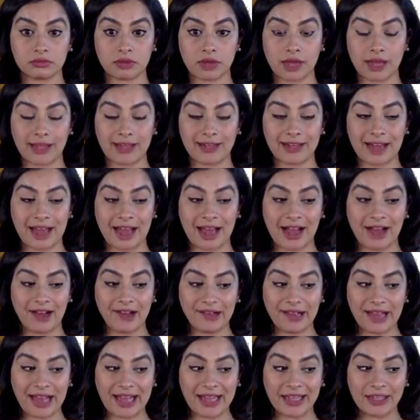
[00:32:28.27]
And
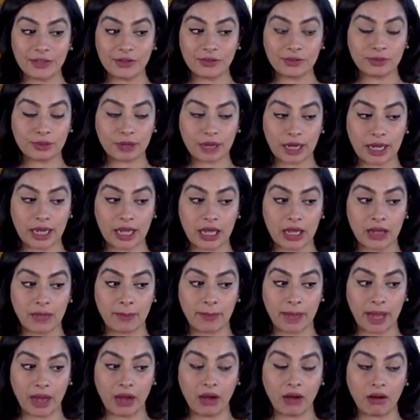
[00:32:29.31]
how can you bring it
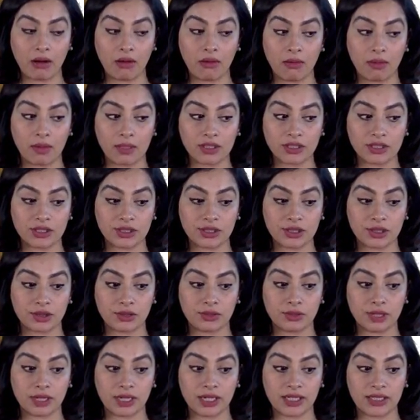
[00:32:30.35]
about once you know
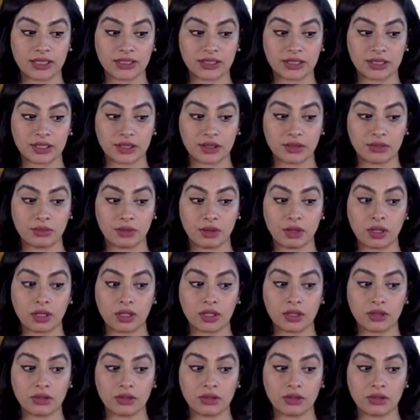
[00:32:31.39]
what it is that you want?